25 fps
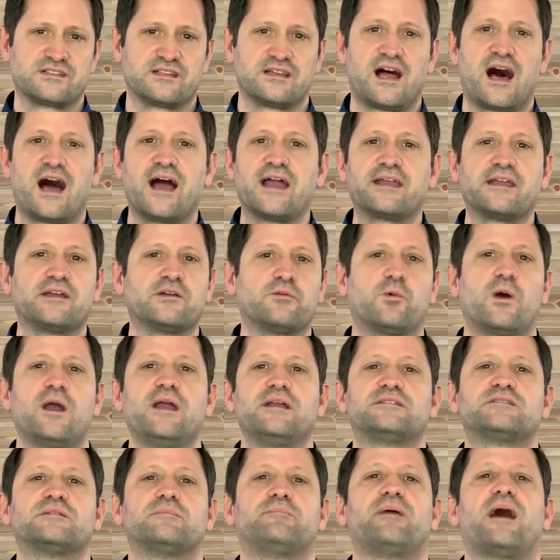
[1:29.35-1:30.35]
lying in
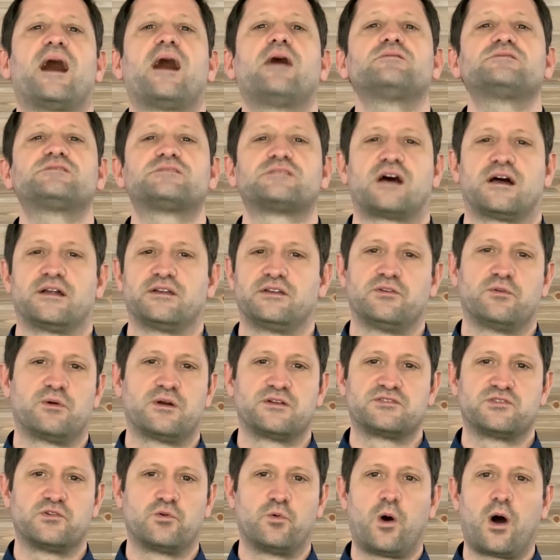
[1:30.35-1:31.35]
wait to pounce on you
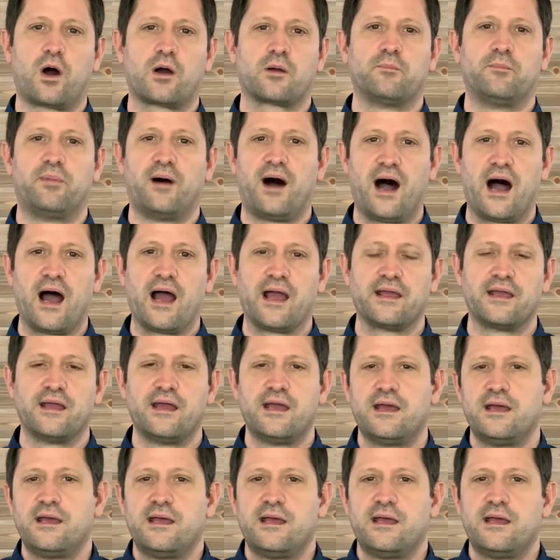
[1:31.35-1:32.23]
as you walk by,